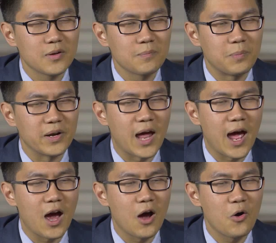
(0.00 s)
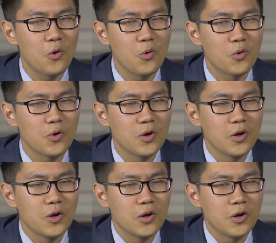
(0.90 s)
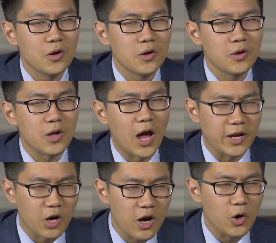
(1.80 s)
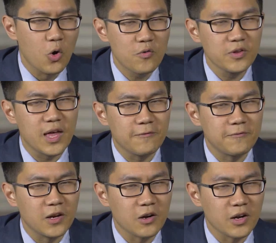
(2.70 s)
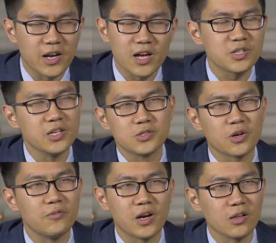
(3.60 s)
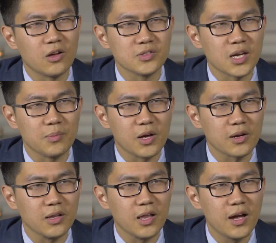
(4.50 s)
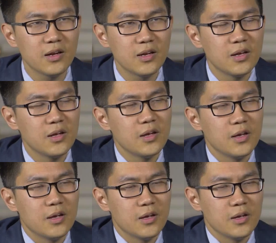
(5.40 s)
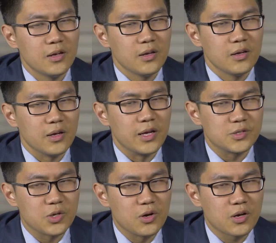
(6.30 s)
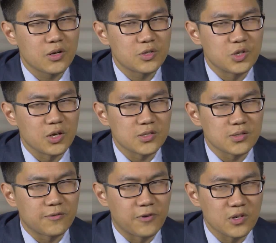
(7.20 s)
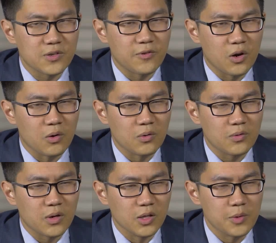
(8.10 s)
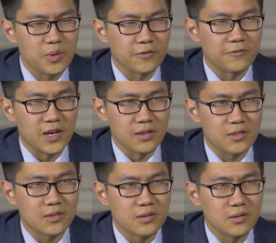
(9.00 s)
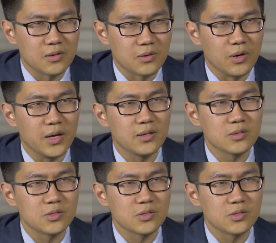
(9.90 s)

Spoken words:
But how I got over that fear, it took a very long time, not gonna lie. It took just, first of all, a little bit of faith, right?